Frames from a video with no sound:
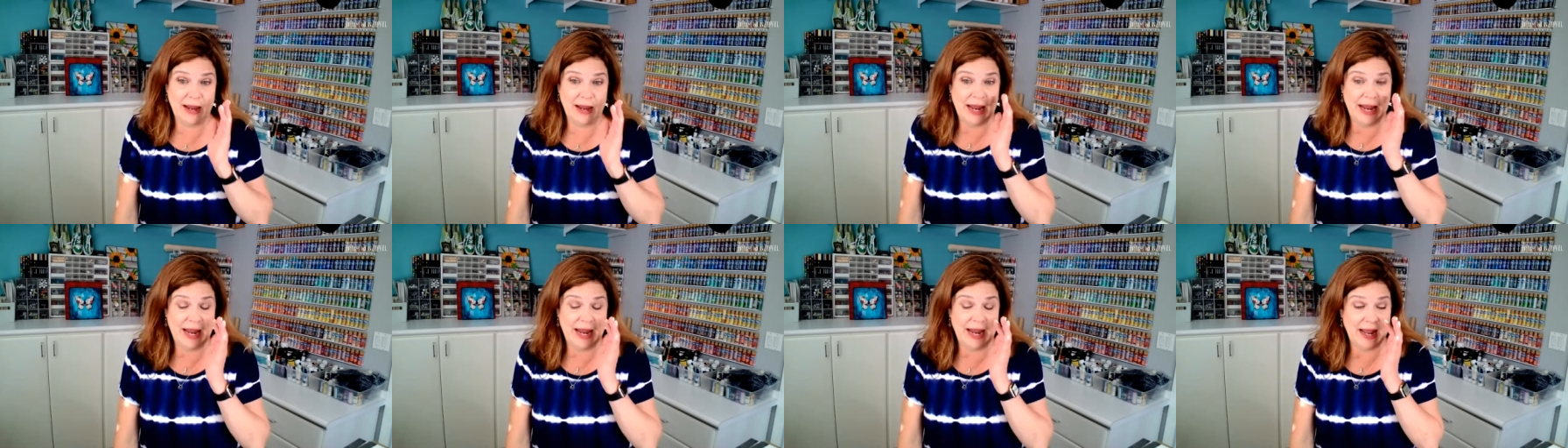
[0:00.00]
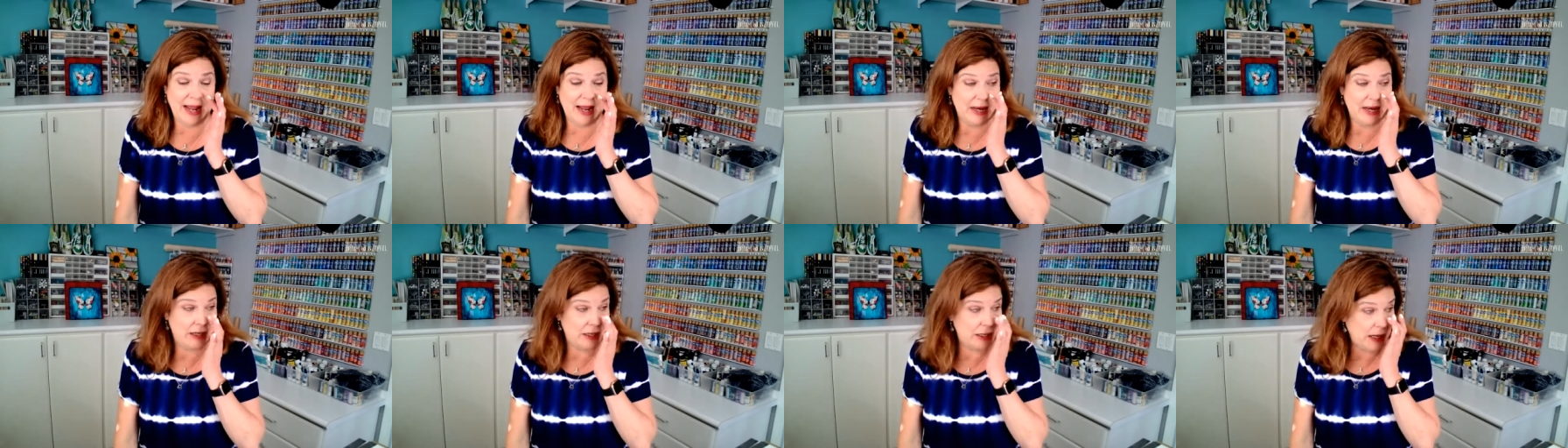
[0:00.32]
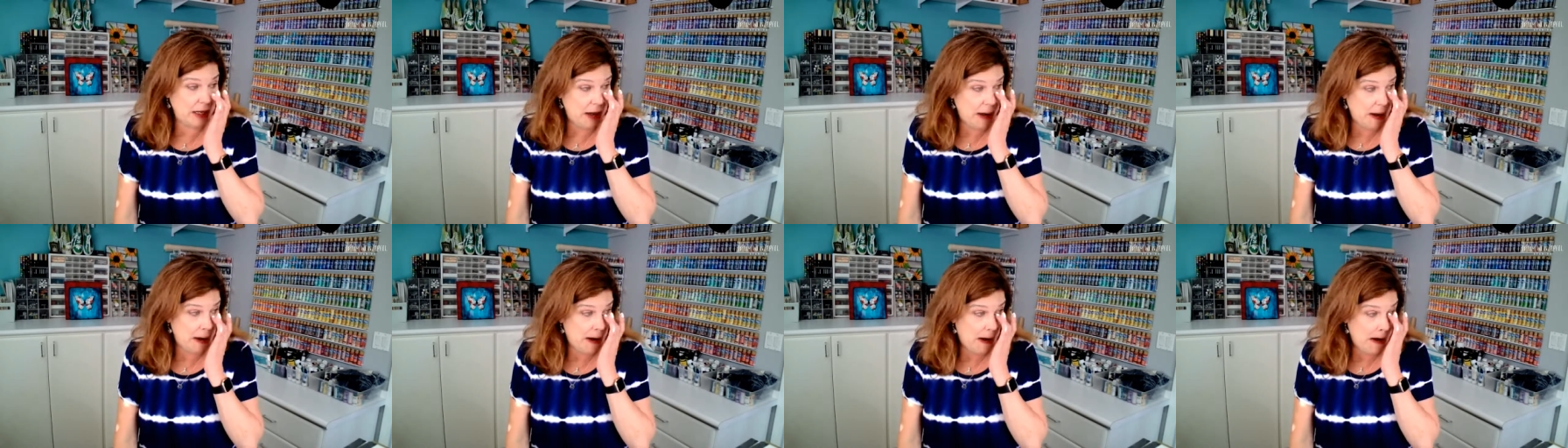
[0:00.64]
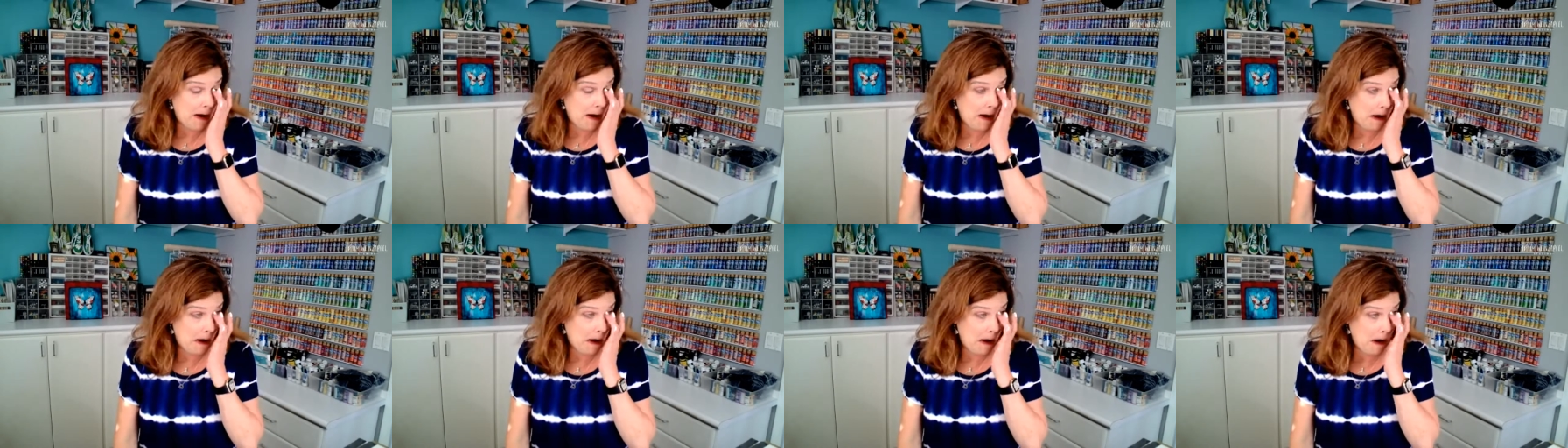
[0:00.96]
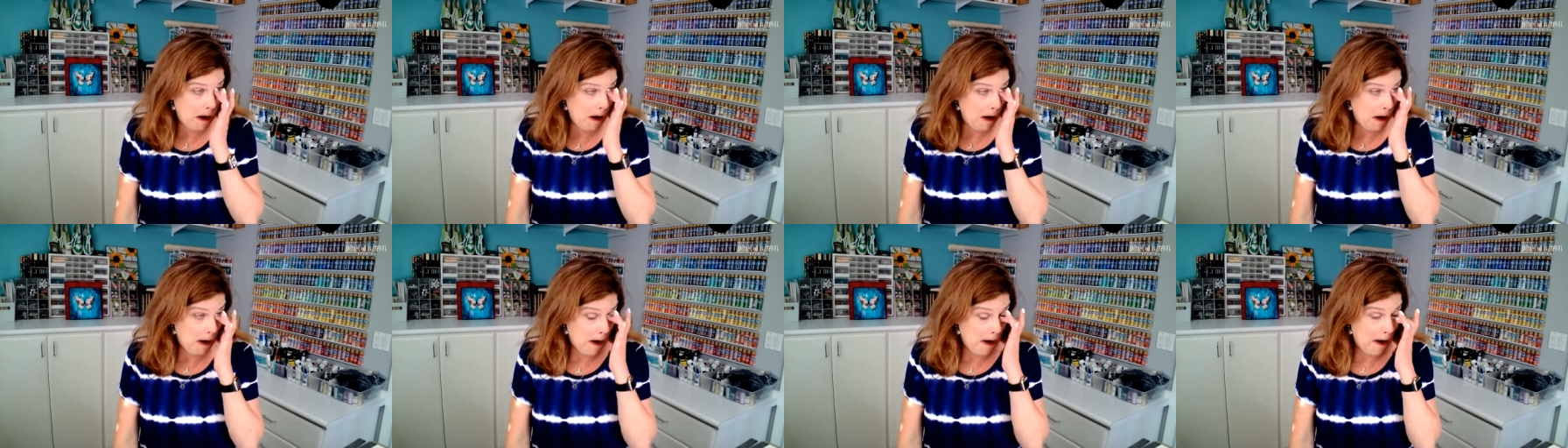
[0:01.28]
And I
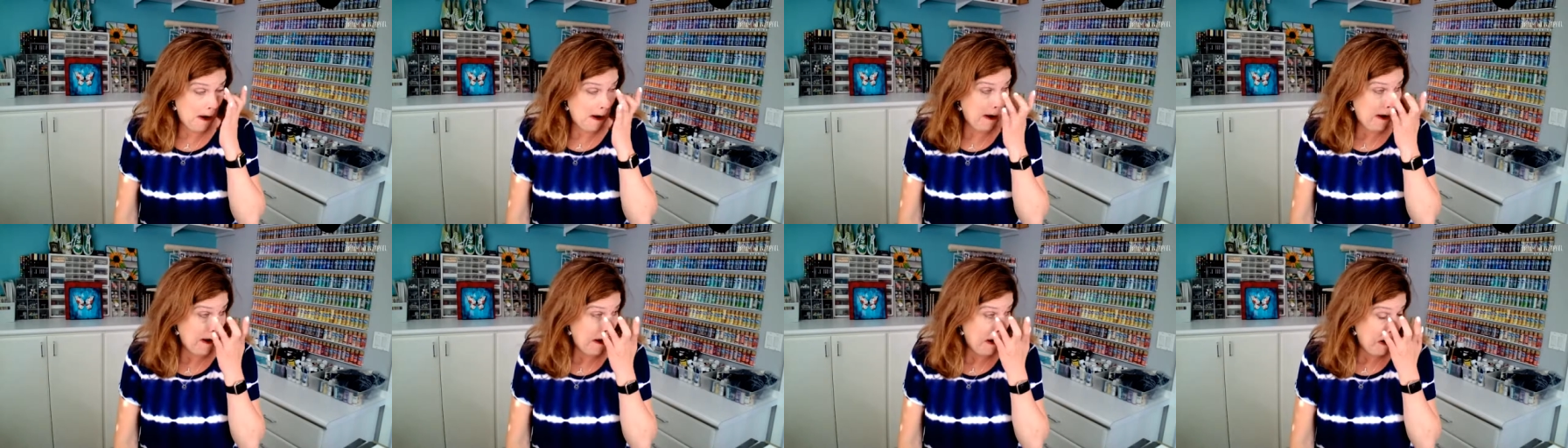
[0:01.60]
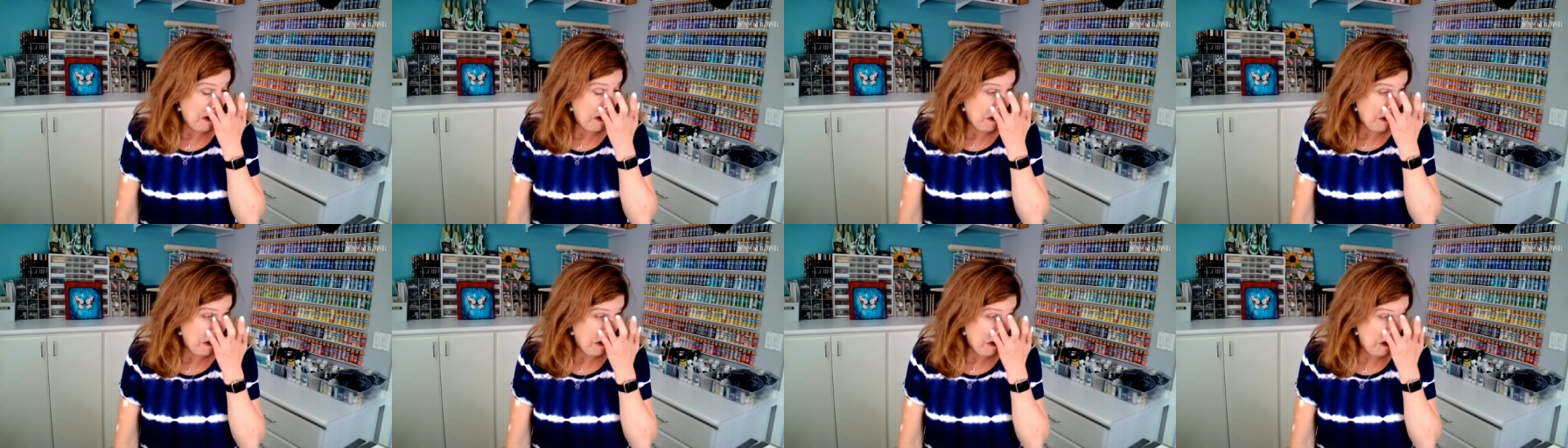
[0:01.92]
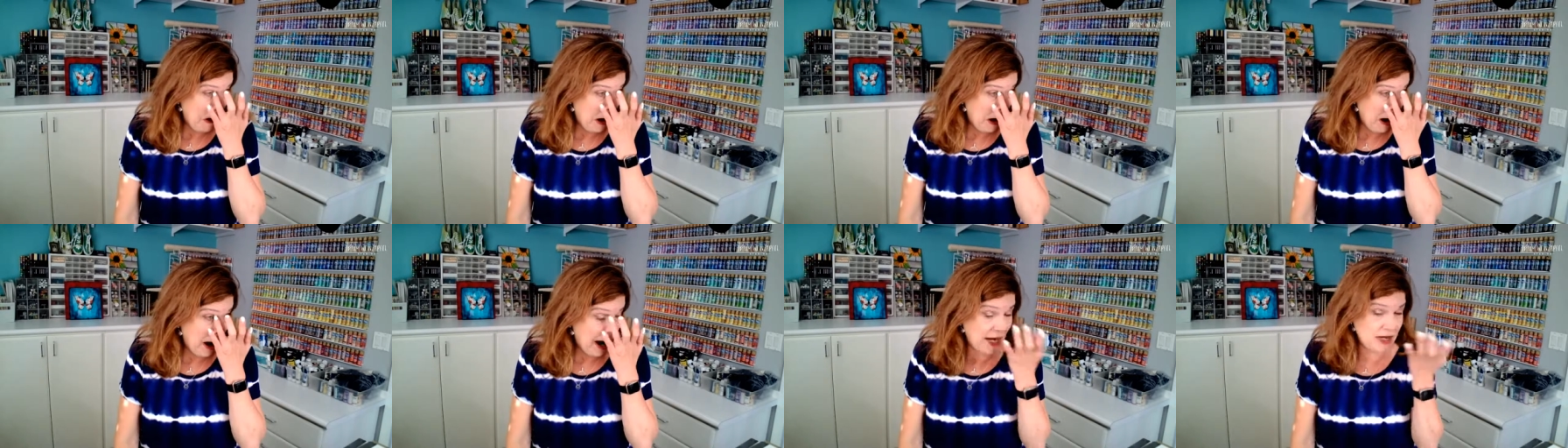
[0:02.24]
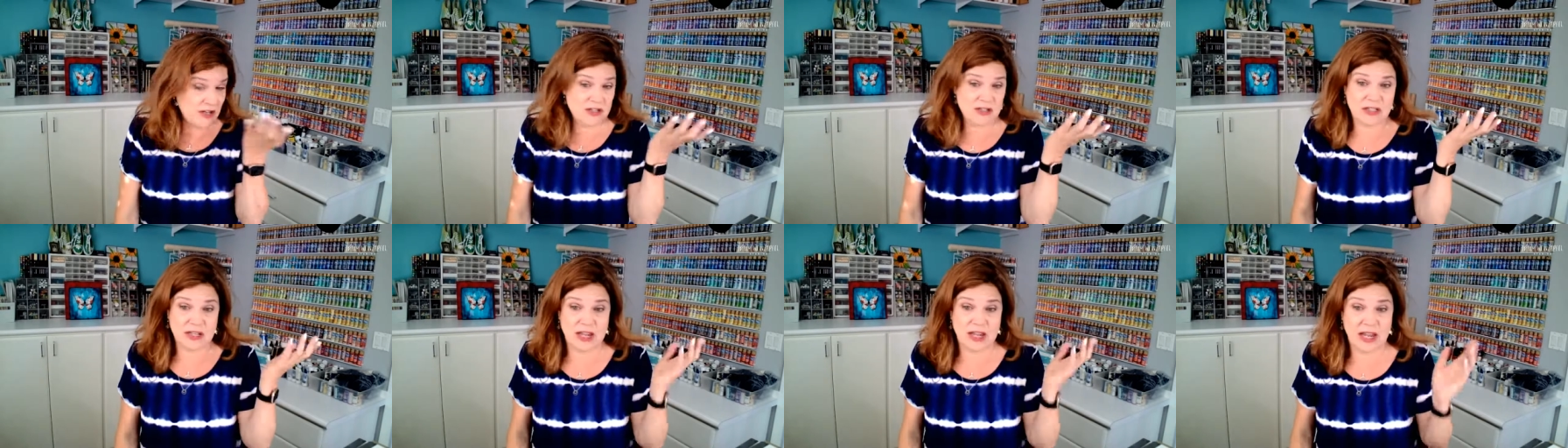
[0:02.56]
just